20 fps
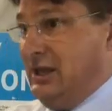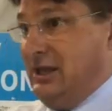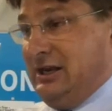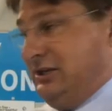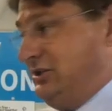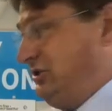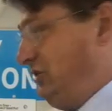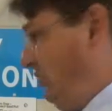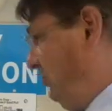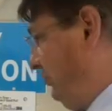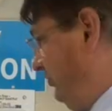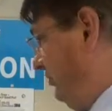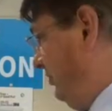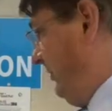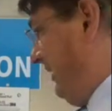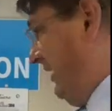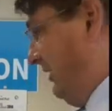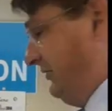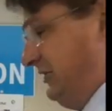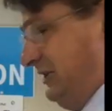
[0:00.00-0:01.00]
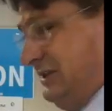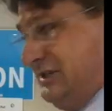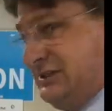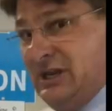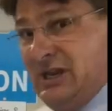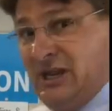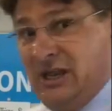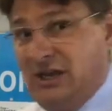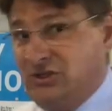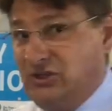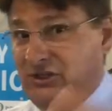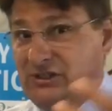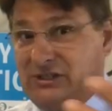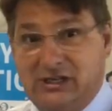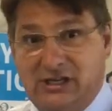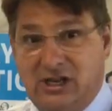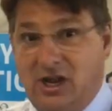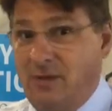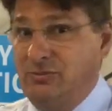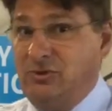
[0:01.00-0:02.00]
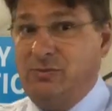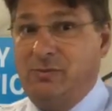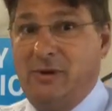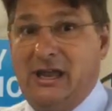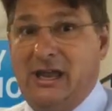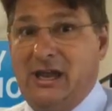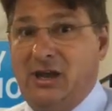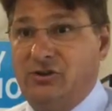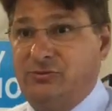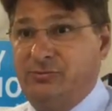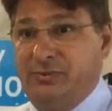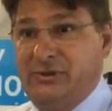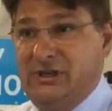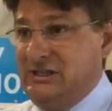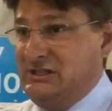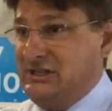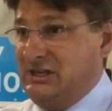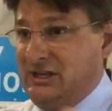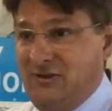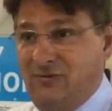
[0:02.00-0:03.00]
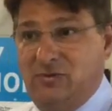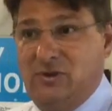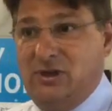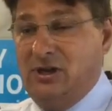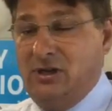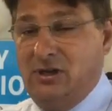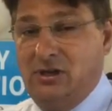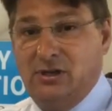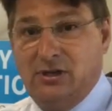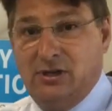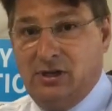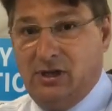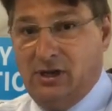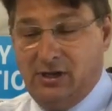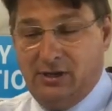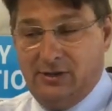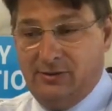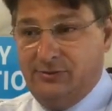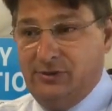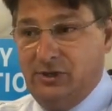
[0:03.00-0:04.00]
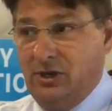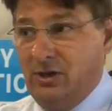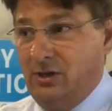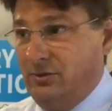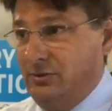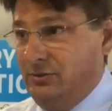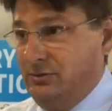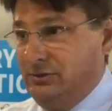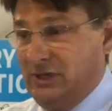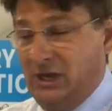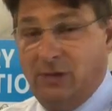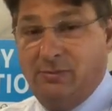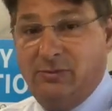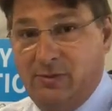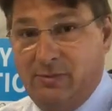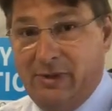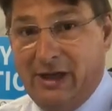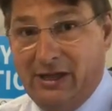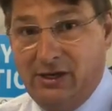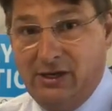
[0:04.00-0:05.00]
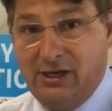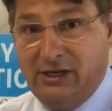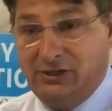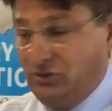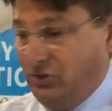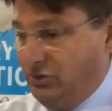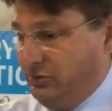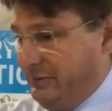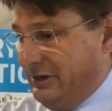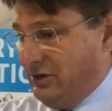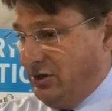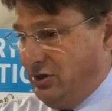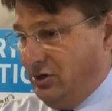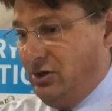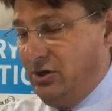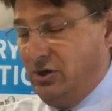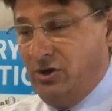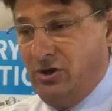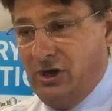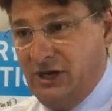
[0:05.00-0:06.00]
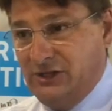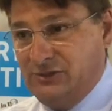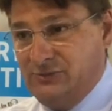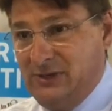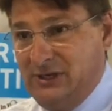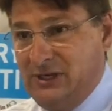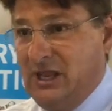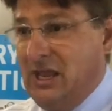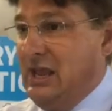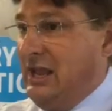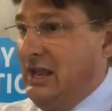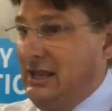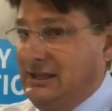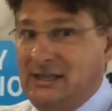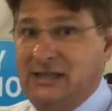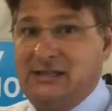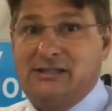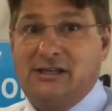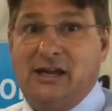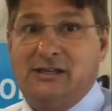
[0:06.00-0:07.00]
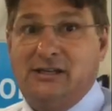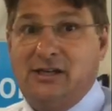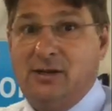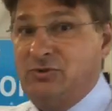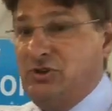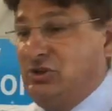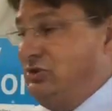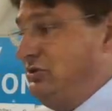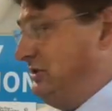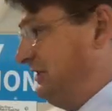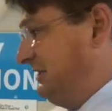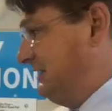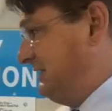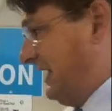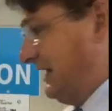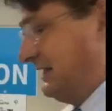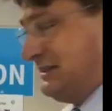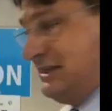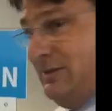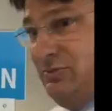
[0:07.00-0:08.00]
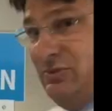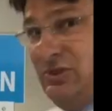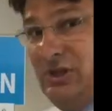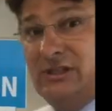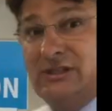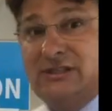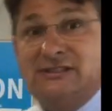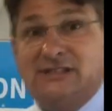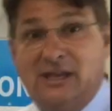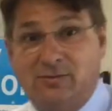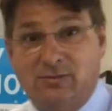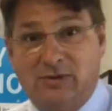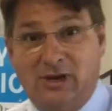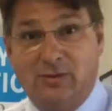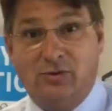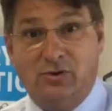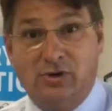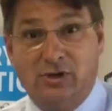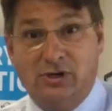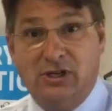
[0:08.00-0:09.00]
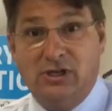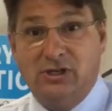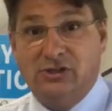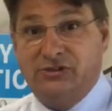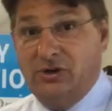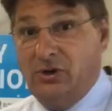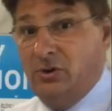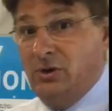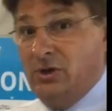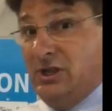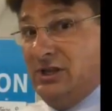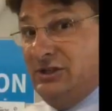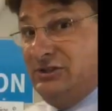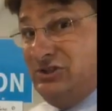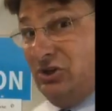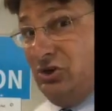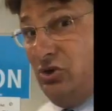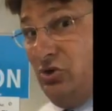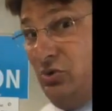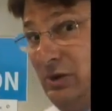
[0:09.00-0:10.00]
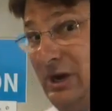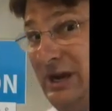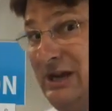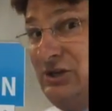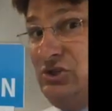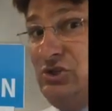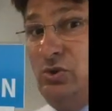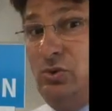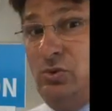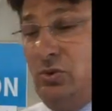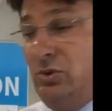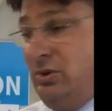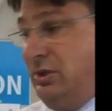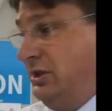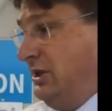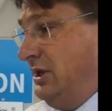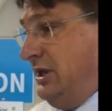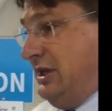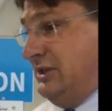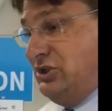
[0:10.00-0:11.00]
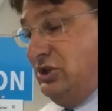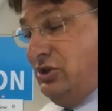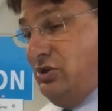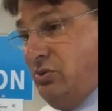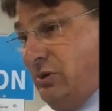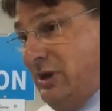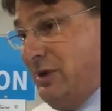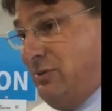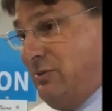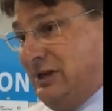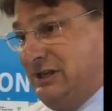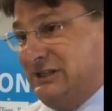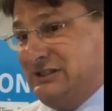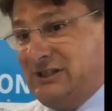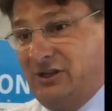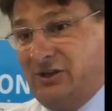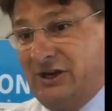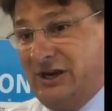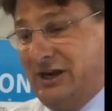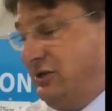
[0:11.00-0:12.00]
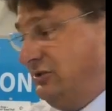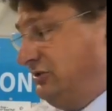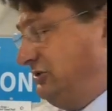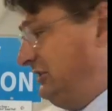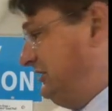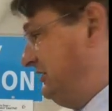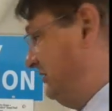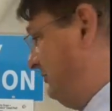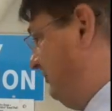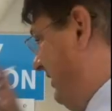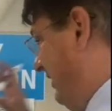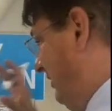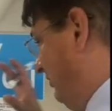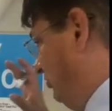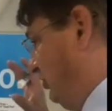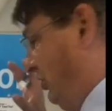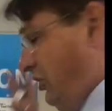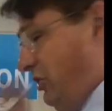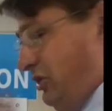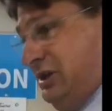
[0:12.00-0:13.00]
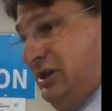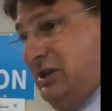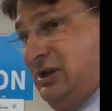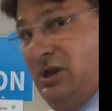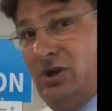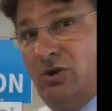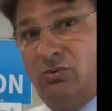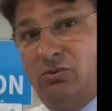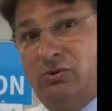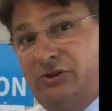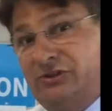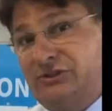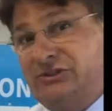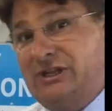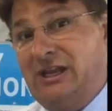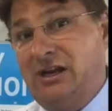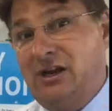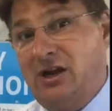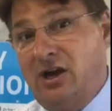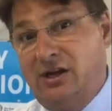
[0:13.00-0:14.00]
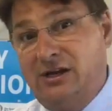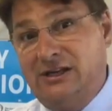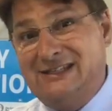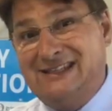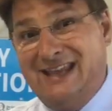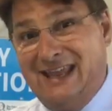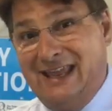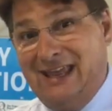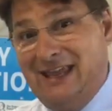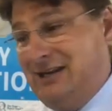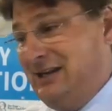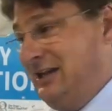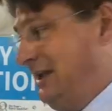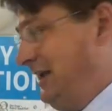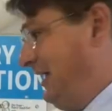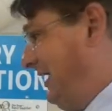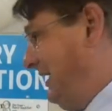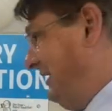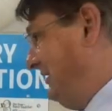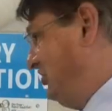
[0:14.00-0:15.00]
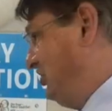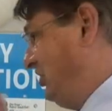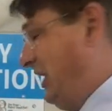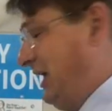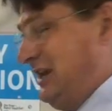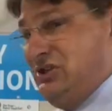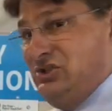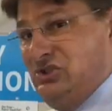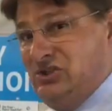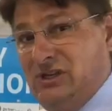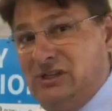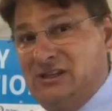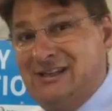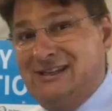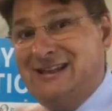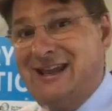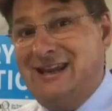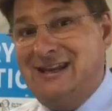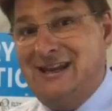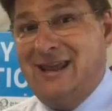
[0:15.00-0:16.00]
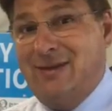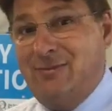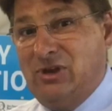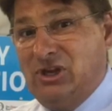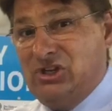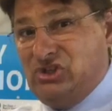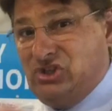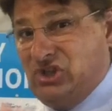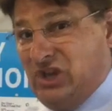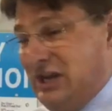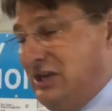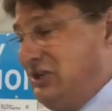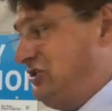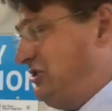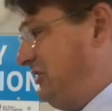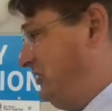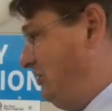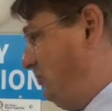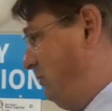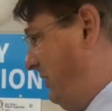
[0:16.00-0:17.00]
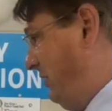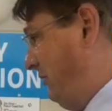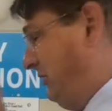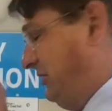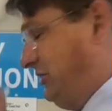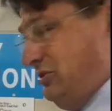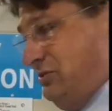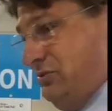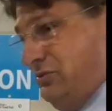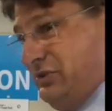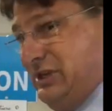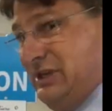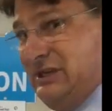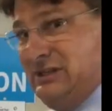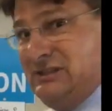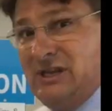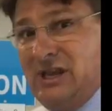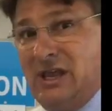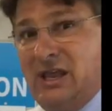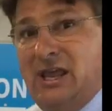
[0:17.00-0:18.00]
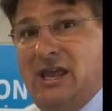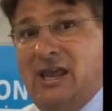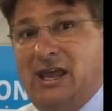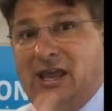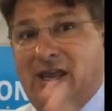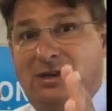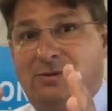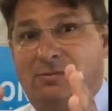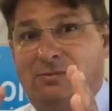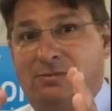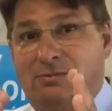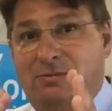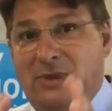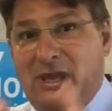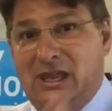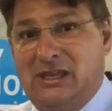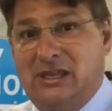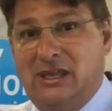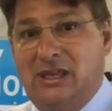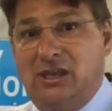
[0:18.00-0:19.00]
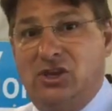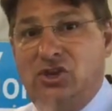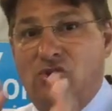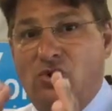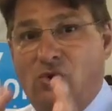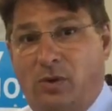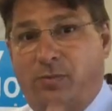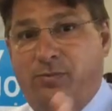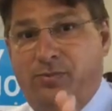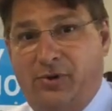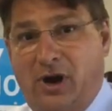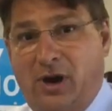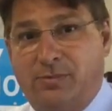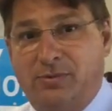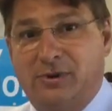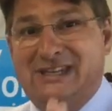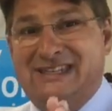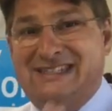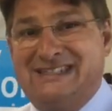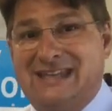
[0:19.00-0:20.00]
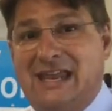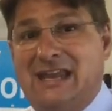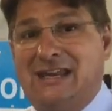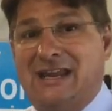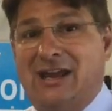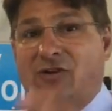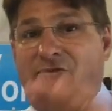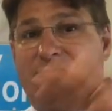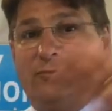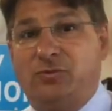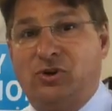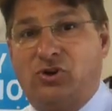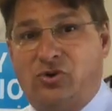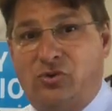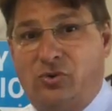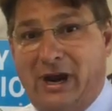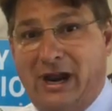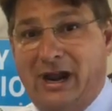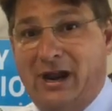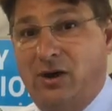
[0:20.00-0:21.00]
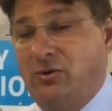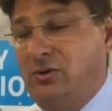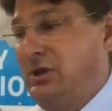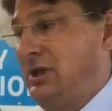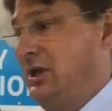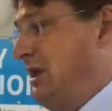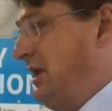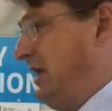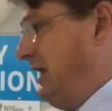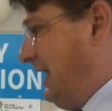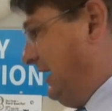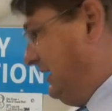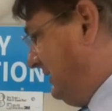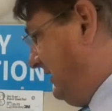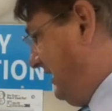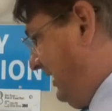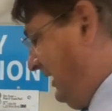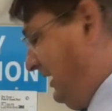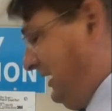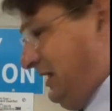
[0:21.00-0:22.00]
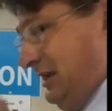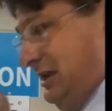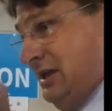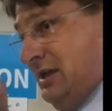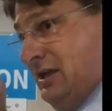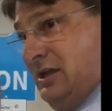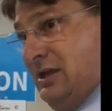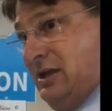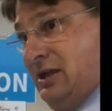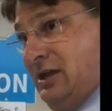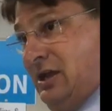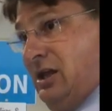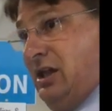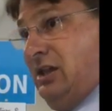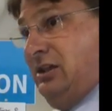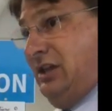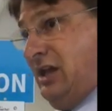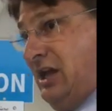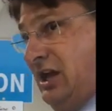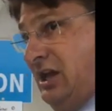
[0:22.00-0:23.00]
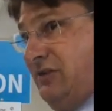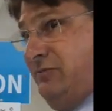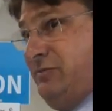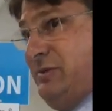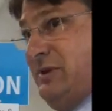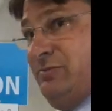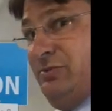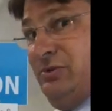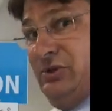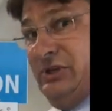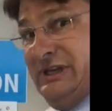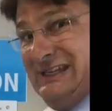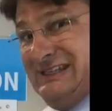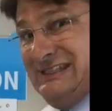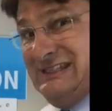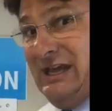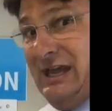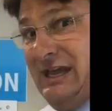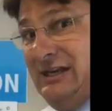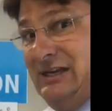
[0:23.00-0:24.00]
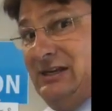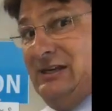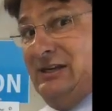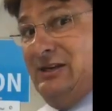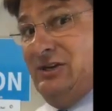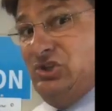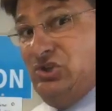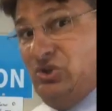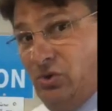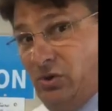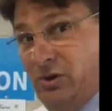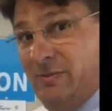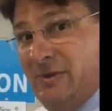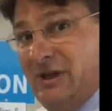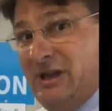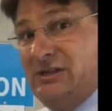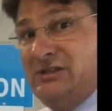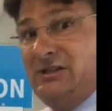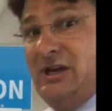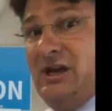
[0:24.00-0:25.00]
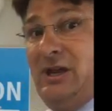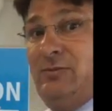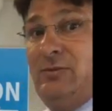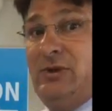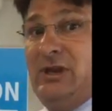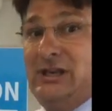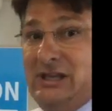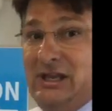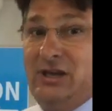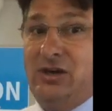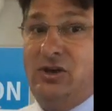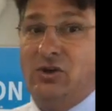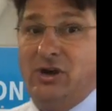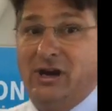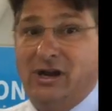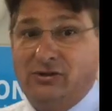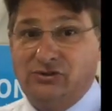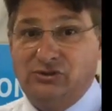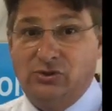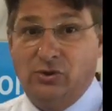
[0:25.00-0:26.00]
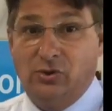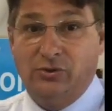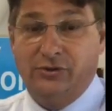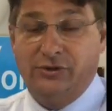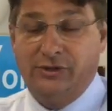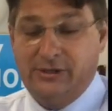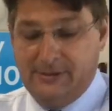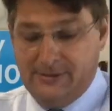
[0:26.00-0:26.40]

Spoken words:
And I told her about this, and she said, come to my house, please, and give me tell me about it. I told about her and her husband, and they signed up to do the exact same thing in the same neighborhood. So it's a great tool. It's a great way to sell a house. It's about turning real estate on its head and changing the dynamic, changing the way we do things, and making your property stand out from the crowd and getting a lot of people excited in a short amount of time and getting your house sold.